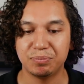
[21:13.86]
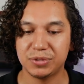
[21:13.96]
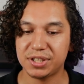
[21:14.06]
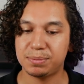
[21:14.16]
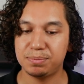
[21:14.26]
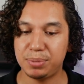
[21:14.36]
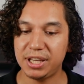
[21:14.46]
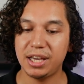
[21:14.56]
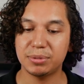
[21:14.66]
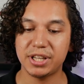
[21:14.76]
Just
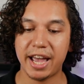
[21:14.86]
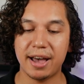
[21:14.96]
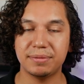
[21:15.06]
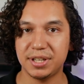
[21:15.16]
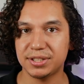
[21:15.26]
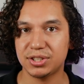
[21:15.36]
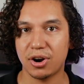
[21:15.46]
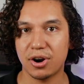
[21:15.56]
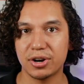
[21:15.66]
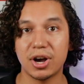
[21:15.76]
being able to have
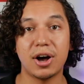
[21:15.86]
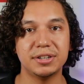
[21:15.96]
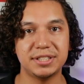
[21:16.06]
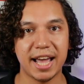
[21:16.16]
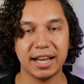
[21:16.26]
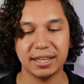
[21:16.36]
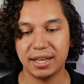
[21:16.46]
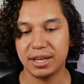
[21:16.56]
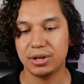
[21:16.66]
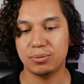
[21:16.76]
discard on deck
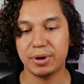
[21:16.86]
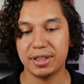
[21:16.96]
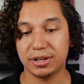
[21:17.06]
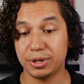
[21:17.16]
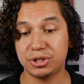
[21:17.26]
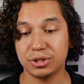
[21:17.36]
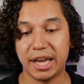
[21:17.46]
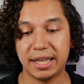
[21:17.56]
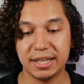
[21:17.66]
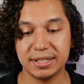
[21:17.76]
with a creature
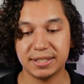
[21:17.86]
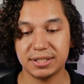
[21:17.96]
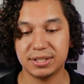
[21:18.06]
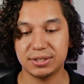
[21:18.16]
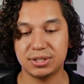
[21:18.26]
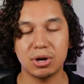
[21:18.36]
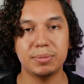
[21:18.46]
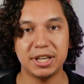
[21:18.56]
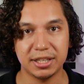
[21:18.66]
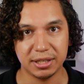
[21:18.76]
like this that's so
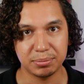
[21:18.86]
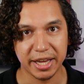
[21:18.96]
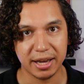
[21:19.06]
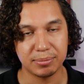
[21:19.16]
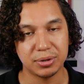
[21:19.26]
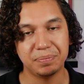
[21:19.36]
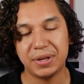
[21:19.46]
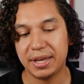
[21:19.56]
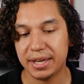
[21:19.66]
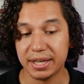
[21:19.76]
immediately playable
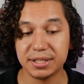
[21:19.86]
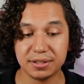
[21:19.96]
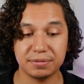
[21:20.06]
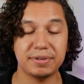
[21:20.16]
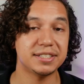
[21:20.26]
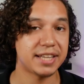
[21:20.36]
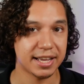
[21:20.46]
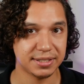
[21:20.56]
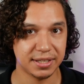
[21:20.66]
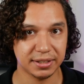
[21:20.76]
is
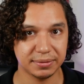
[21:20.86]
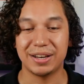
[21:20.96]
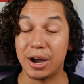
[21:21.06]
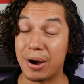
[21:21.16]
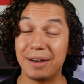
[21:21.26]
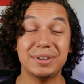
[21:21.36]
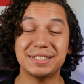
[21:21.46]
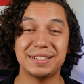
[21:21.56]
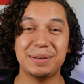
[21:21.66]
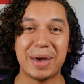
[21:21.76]
fantastic. Now,
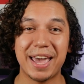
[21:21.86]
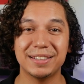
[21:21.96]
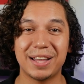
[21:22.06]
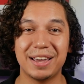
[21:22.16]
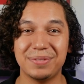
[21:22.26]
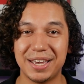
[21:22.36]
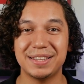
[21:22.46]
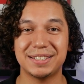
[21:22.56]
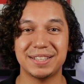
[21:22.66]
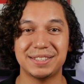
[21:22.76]
obviously, paying life in
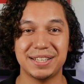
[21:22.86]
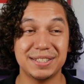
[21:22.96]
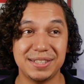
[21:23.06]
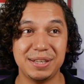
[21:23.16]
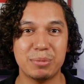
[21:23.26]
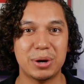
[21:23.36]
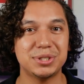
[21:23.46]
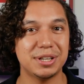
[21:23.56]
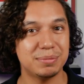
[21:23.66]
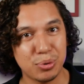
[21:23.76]
this list is the
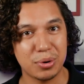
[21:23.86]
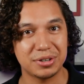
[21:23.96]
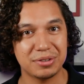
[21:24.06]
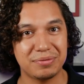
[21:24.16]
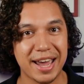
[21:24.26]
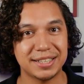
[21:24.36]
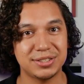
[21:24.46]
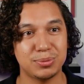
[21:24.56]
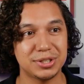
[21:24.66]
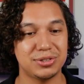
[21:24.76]
most important effect.
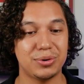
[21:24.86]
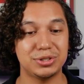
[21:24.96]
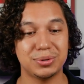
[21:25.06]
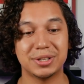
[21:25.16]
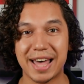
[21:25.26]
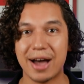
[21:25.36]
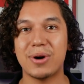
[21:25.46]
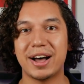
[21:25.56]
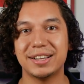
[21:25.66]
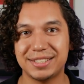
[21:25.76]
It's what's going to allow
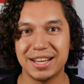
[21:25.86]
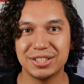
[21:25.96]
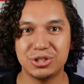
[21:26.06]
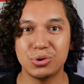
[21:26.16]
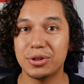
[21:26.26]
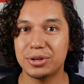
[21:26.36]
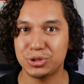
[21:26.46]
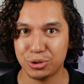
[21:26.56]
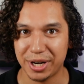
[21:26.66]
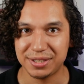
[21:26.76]
us to do all
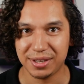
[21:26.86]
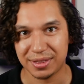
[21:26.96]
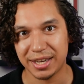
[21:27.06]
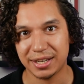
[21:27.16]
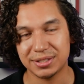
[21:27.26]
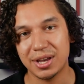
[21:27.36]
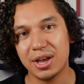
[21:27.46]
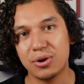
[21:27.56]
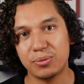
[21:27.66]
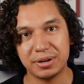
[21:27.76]
those crazy things
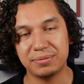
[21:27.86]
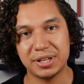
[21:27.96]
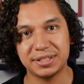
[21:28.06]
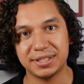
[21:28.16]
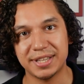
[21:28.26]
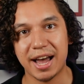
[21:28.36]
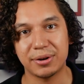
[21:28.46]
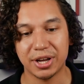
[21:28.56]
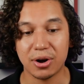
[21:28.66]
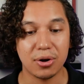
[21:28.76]
when Vilis is
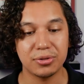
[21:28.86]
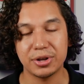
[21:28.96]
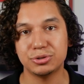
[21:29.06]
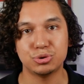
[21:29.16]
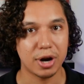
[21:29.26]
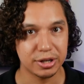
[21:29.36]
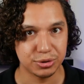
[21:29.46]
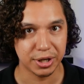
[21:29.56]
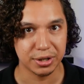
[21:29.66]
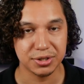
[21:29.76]
out, get all those draw
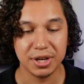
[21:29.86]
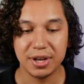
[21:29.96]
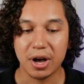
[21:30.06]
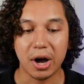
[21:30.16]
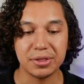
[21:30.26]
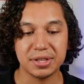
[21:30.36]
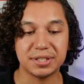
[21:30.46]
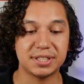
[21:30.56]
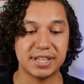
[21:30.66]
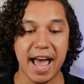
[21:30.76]
triggers on the
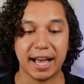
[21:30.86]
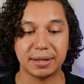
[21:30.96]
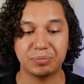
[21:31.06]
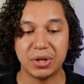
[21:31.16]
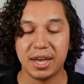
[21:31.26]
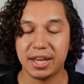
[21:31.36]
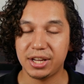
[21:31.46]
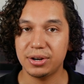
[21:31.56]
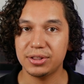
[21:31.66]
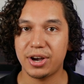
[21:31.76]
stack. And
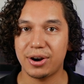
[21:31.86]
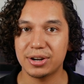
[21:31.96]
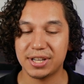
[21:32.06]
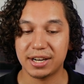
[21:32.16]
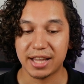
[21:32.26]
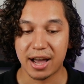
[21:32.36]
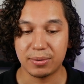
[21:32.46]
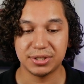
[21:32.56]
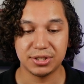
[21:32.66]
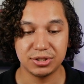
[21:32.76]
here are the cards that allow
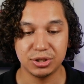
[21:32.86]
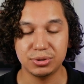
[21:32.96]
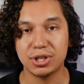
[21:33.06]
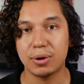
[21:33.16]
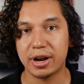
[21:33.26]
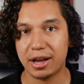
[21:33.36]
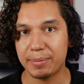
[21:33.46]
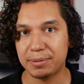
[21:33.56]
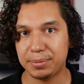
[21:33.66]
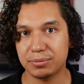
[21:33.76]
us to do so, and I
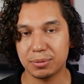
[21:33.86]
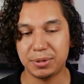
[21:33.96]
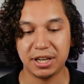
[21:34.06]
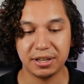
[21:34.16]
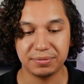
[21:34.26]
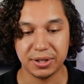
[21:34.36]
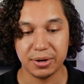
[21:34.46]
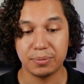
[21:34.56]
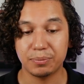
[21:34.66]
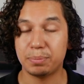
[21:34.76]
might be repeating a
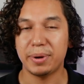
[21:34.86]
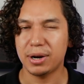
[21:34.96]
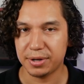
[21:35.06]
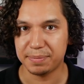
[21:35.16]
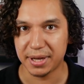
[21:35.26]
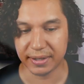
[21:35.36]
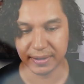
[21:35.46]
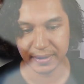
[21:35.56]
few, but bear with me.